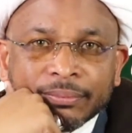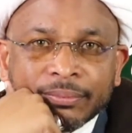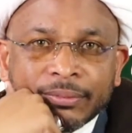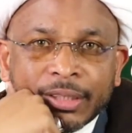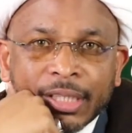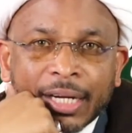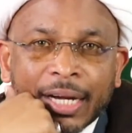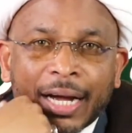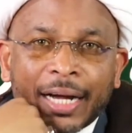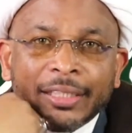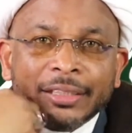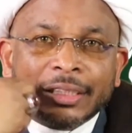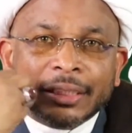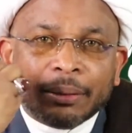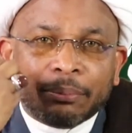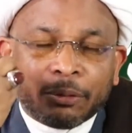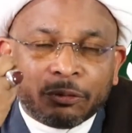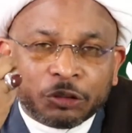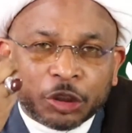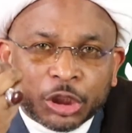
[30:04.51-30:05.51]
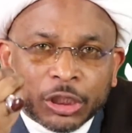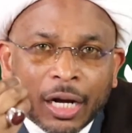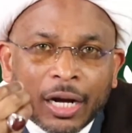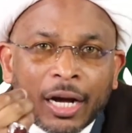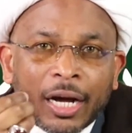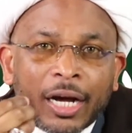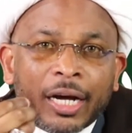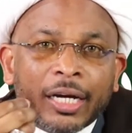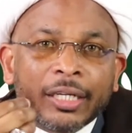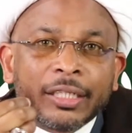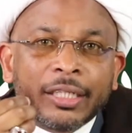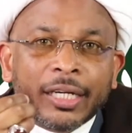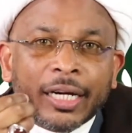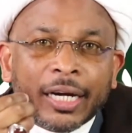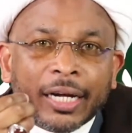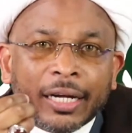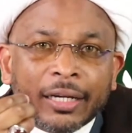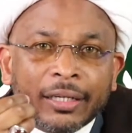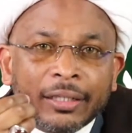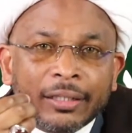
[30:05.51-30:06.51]
The concept of
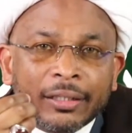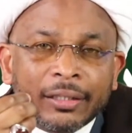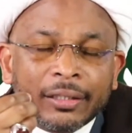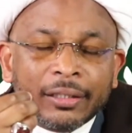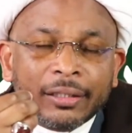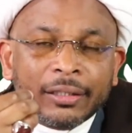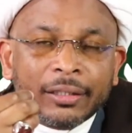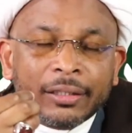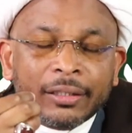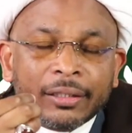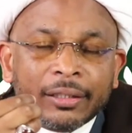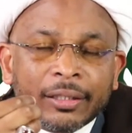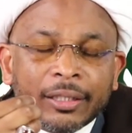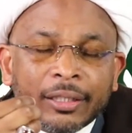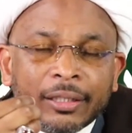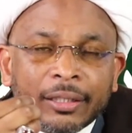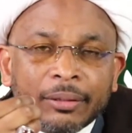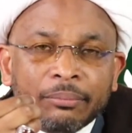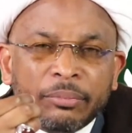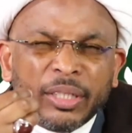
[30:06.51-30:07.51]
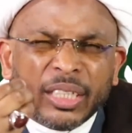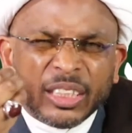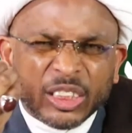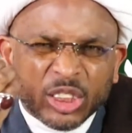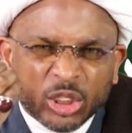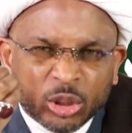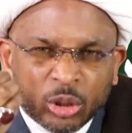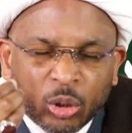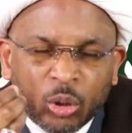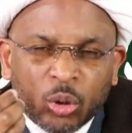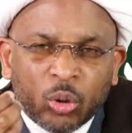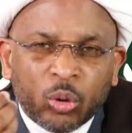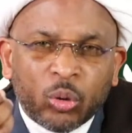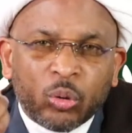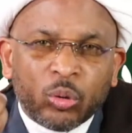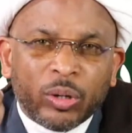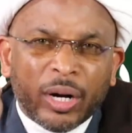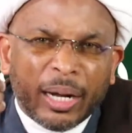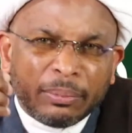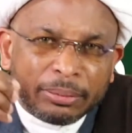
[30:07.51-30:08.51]
shahada, being
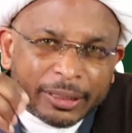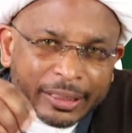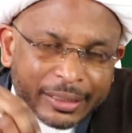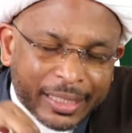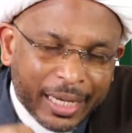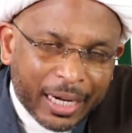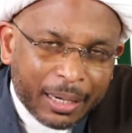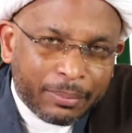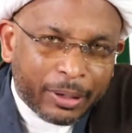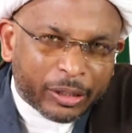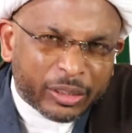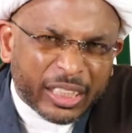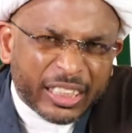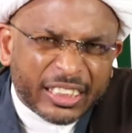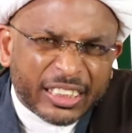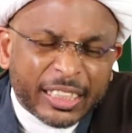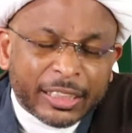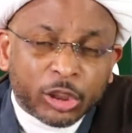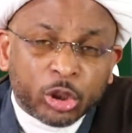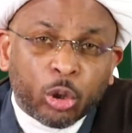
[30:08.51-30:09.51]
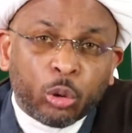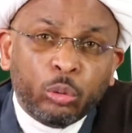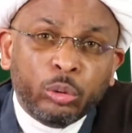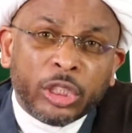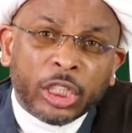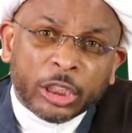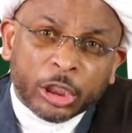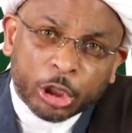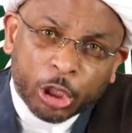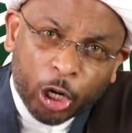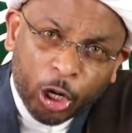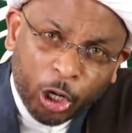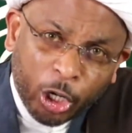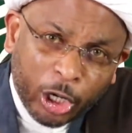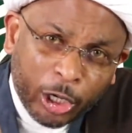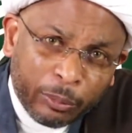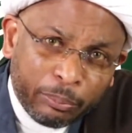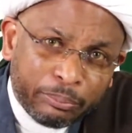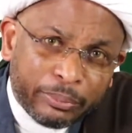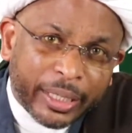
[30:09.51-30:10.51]
so upset about these things, so
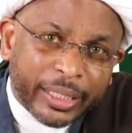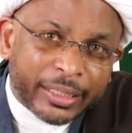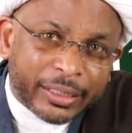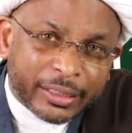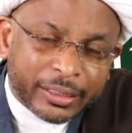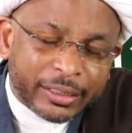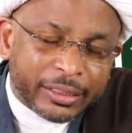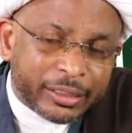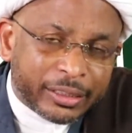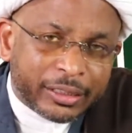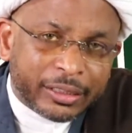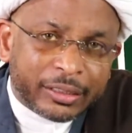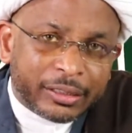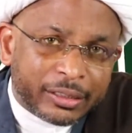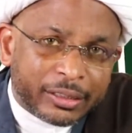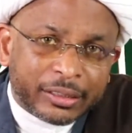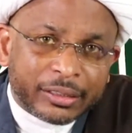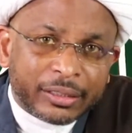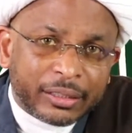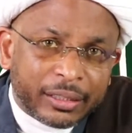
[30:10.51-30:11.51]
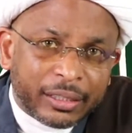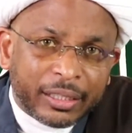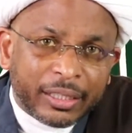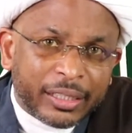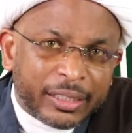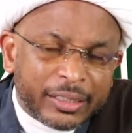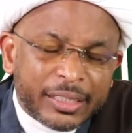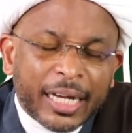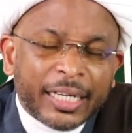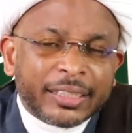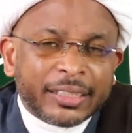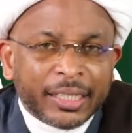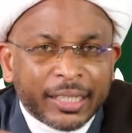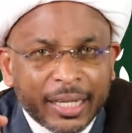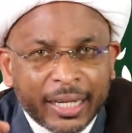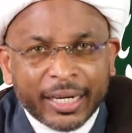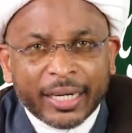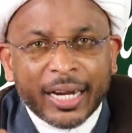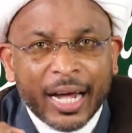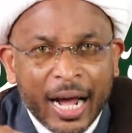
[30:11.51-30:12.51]
determined not to
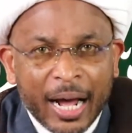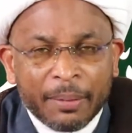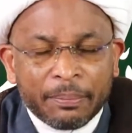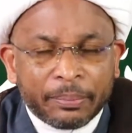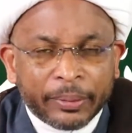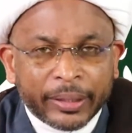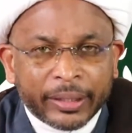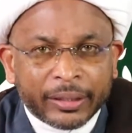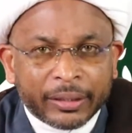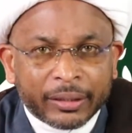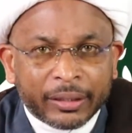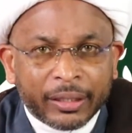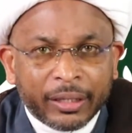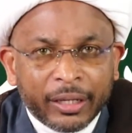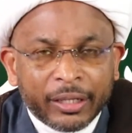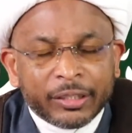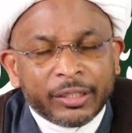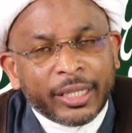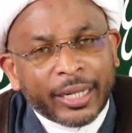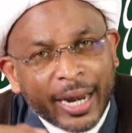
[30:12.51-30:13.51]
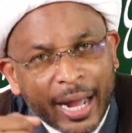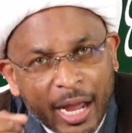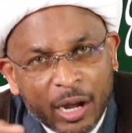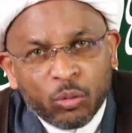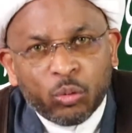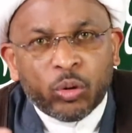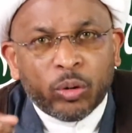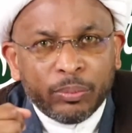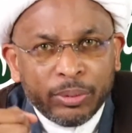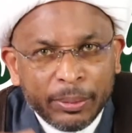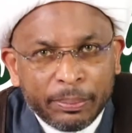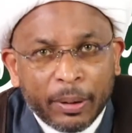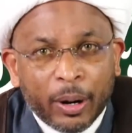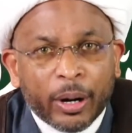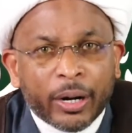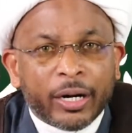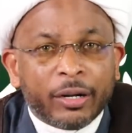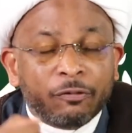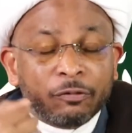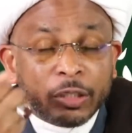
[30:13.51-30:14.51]
let it happen, that I will be
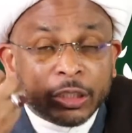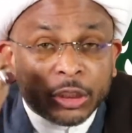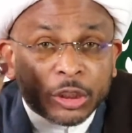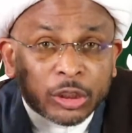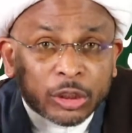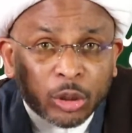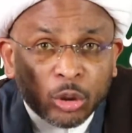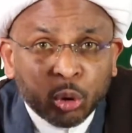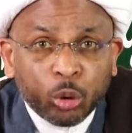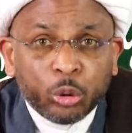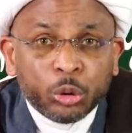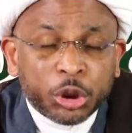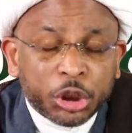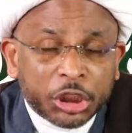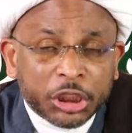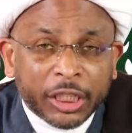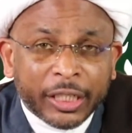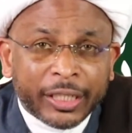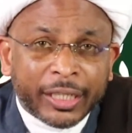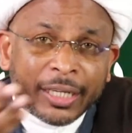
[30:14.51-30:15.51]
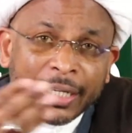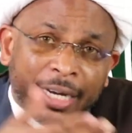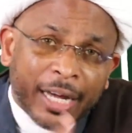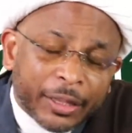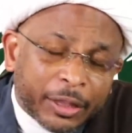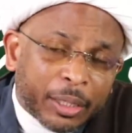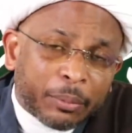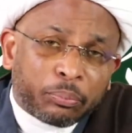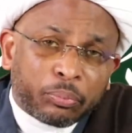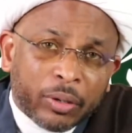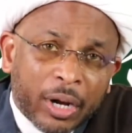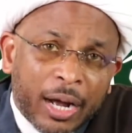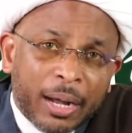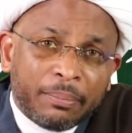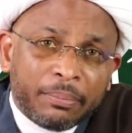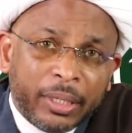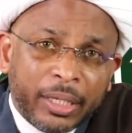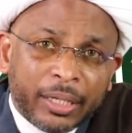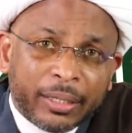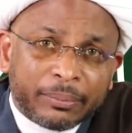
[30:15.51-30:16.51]
part of the solution and not the
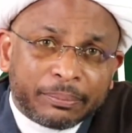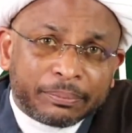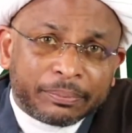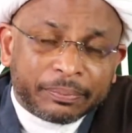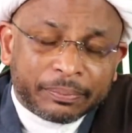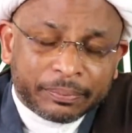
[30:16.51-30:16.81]
problem.